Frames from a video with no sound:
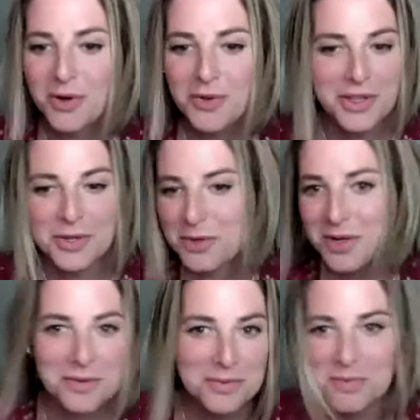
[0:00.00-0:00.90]
world that you
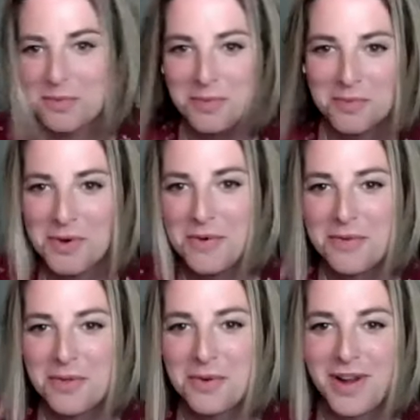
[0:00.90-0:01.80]
can
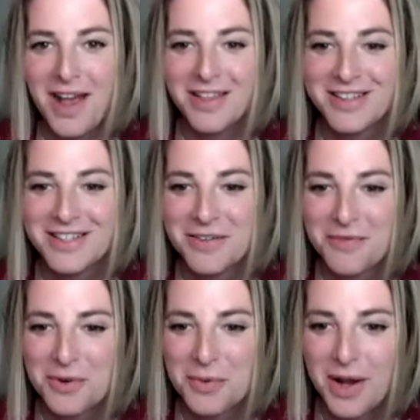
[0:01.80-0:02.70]
move through reality in
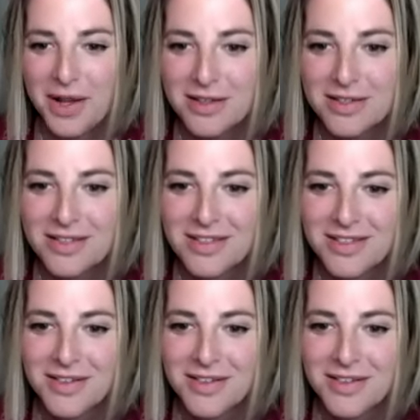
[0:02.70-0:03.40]
different ways.